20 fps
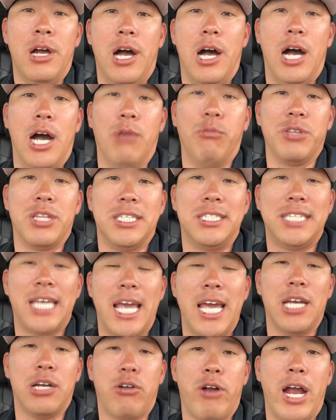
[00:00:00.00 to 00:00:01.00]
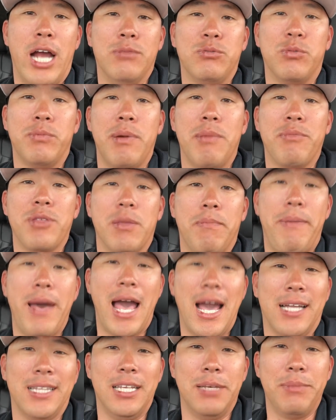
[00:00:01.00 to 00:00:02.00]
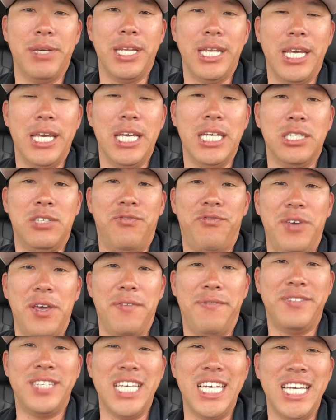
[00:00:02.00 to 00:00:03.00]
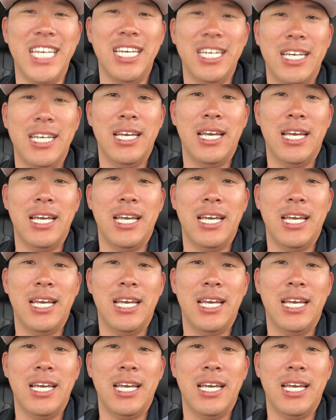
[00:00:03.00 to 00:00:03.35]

Uh, with the sand crabs, remember the bag limit is 50.